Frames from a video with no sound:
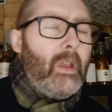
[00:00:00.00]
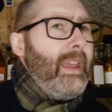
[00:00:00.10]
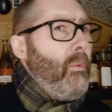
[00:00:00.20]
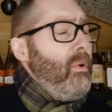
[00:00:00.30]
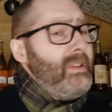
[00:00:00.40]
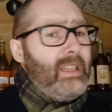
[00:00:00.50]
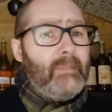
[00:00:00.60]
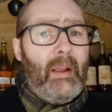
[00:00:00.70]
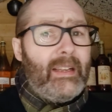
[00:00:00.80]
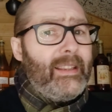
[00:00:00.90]
Yeah, I wasn't
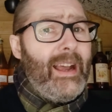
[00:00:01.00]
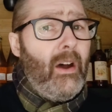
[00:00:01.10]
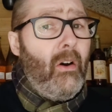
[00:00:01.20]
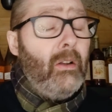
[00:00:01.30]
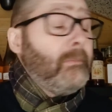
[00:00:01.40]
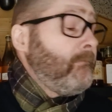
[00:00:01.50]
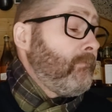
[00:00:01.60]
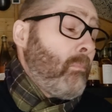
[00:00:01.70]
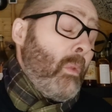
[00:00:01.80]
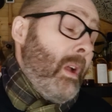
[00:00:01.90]
expecting that at all.
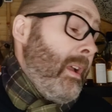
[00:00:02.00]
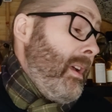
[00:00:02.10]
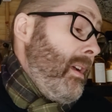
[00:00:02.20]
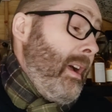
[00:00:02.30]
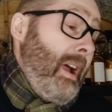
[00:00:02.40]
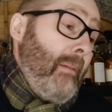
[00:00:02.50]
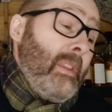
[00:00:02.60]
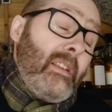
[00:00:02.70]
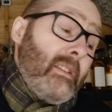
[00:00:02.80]
This